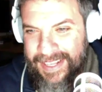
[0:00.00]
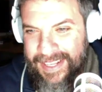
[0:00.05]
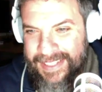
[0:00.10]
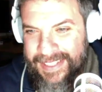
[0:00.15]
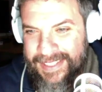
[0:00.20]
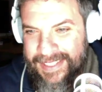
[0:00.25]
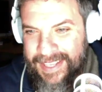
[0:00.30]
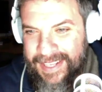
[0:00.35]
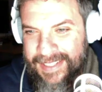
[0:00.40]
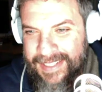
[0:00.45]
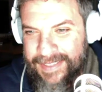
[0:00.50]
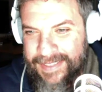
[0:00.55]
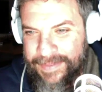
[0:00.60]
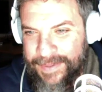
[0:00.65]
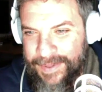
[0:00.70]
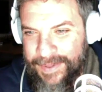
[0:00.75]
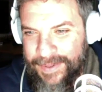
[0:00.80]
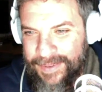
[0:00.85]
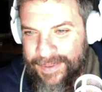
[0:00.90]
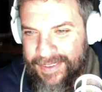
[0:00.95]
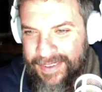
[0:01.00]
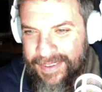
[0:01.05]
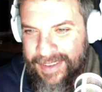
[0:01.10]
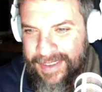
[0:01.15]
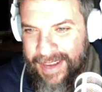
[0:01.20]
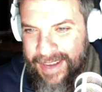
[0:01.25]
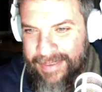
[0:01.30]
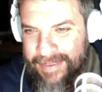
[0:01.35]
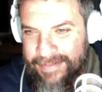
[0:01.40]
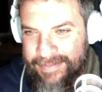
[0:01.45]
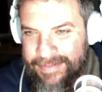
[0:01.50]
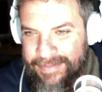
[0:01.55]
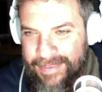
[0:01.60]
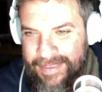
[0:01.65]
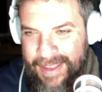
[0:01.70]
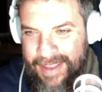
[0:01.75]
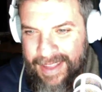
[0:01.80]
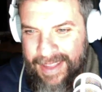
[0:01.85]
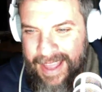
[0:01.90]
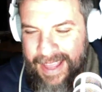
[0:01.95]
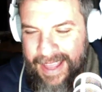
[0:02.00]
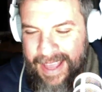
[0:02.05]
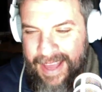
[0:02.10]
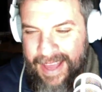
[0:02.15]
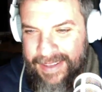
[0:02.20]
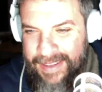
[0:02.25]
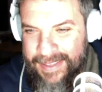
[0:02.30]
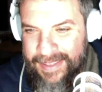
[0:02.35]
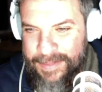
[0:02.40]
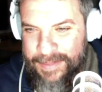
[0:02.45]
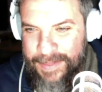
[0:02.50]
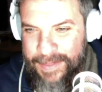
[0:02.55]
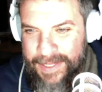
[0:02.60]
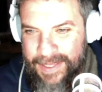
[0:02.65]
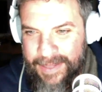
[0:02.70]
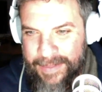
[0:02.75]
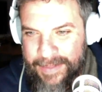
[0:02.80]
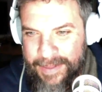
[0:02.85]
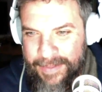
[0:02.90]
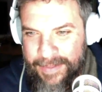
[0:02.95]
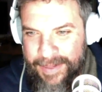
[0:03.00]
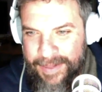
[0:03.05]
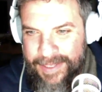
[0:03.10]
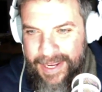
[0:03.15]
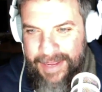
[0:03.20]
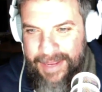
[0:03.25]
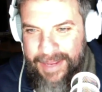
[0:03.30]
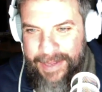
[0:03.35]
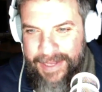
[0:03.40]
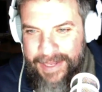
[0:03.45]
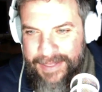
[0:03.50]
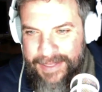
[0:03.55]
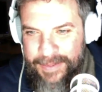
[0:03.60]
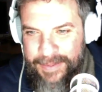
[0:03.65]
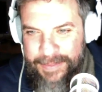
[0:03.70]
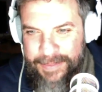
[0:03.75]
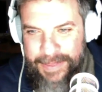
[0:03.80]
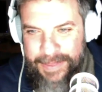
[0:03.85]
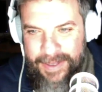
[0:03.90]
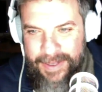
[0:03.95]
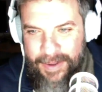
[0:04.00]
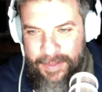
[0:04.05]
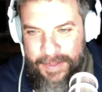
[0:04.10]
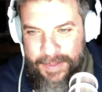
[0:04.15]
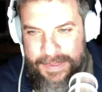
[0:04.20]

that's if you kind of hang out at the speed limit, which I imagine would be almost